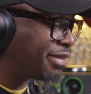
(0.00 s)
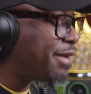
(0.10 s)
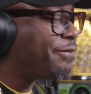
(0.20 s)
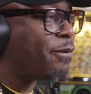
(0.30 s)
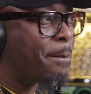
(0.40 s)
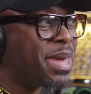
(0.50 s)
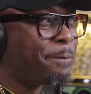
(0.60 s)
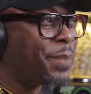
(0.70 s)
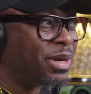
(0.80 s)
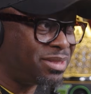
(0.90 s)
think for
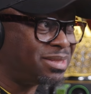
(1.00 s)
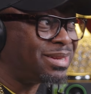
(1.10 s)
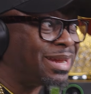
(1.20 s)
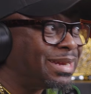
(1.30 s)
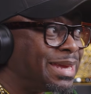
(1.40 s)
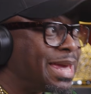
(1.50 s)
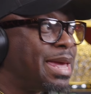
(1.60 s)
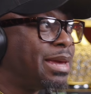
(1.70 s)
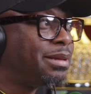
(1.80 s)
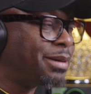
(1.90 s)
me personally,
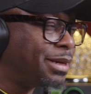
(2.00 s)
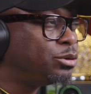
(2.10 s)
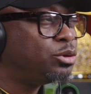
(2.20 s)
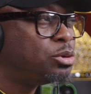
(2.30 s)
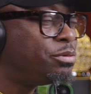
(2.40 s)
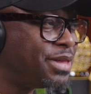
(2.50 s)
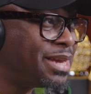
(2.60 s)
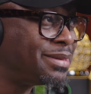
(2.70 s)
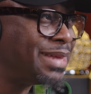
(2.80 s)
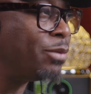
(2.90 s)
there are two
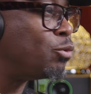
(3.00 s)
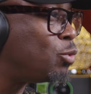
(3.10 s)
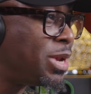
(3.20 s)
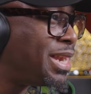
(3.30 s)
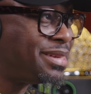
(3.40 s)
things that really